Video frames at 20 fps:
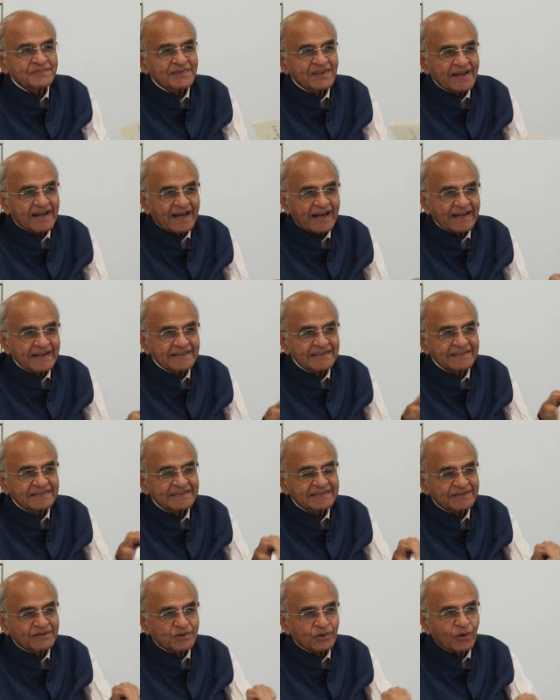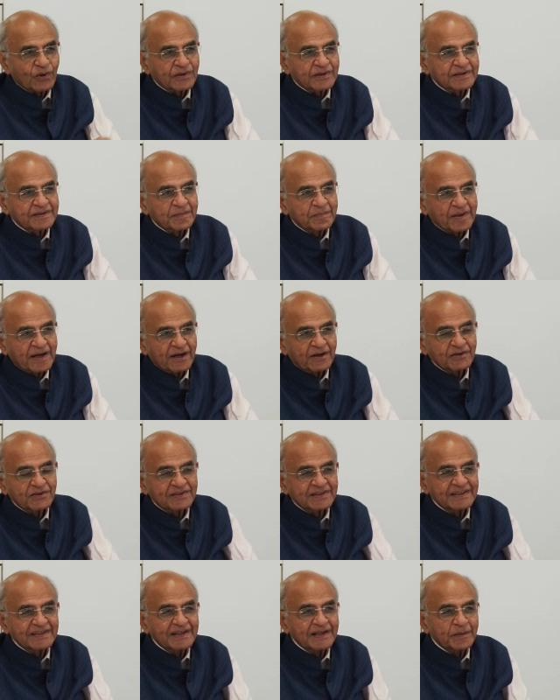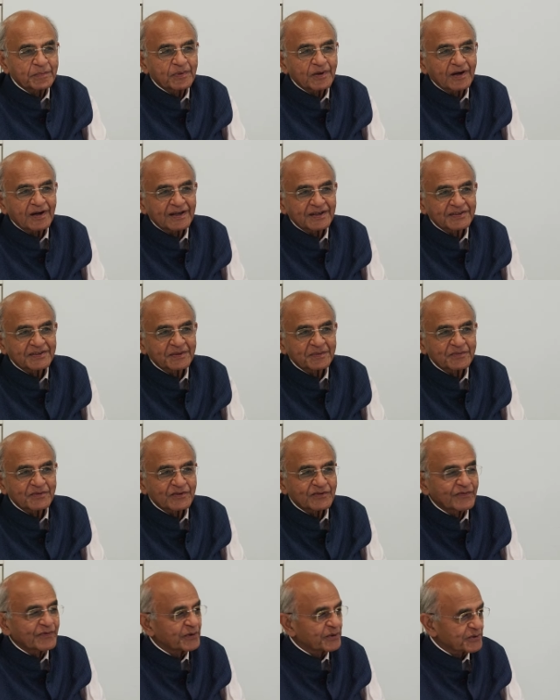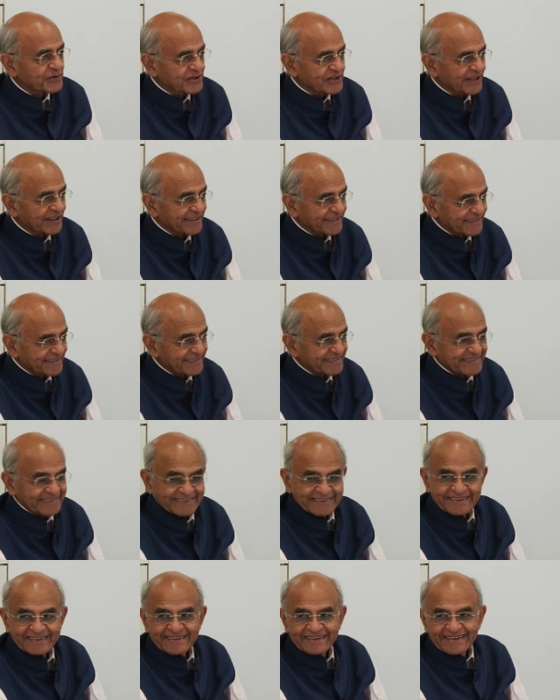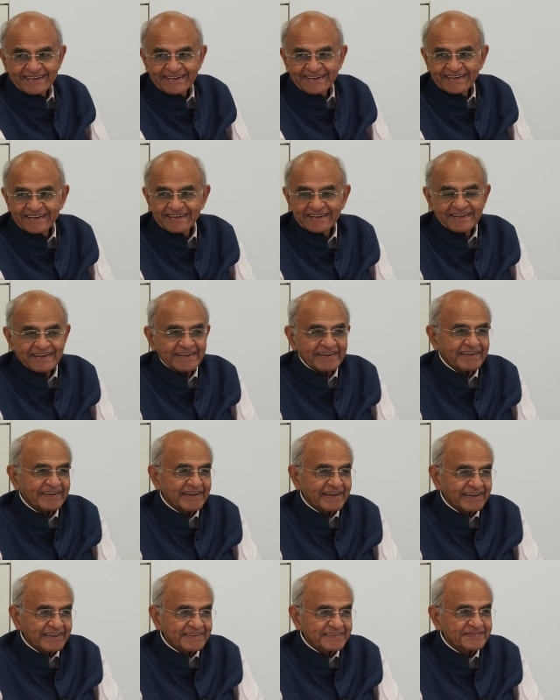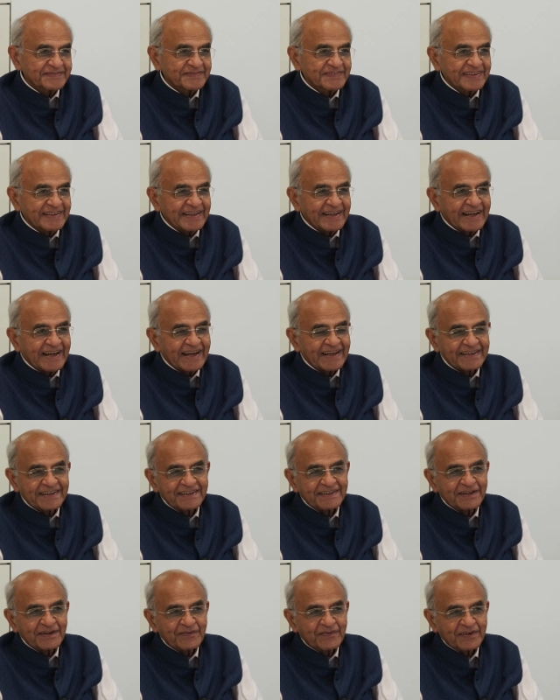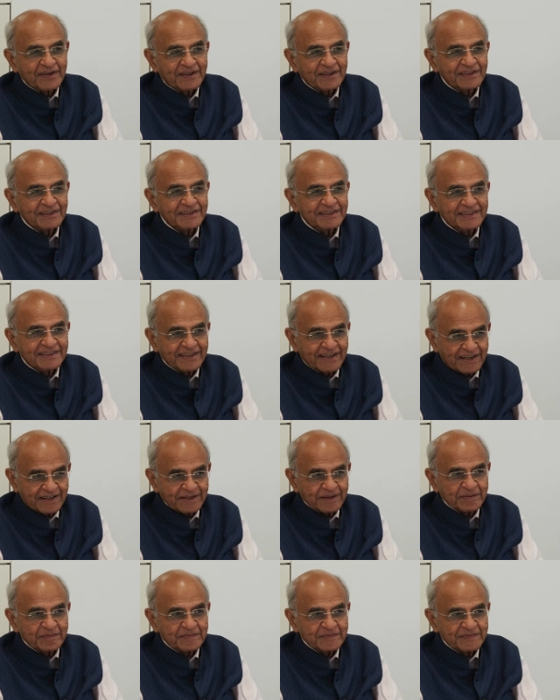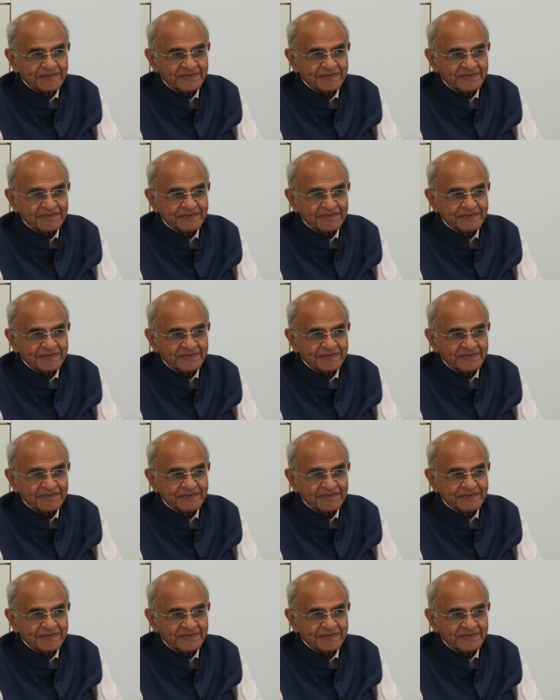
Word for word: and talk about liberalism's future in India at a difficult time.